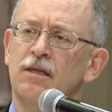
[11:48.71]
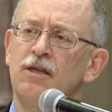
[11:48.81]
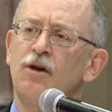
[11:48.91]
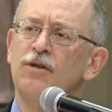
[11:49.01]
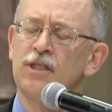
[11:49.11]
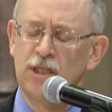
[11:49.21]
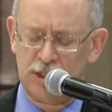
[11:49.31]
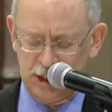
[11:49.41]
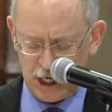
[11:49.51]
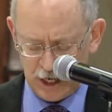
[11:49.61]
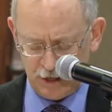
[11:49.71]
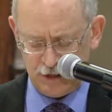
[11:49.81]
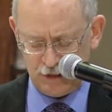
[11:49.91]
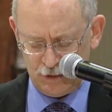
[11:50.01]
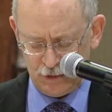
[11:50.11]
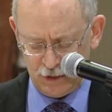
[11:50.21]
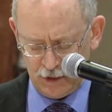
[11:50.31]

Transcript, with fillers: Jonathan, Jonathan,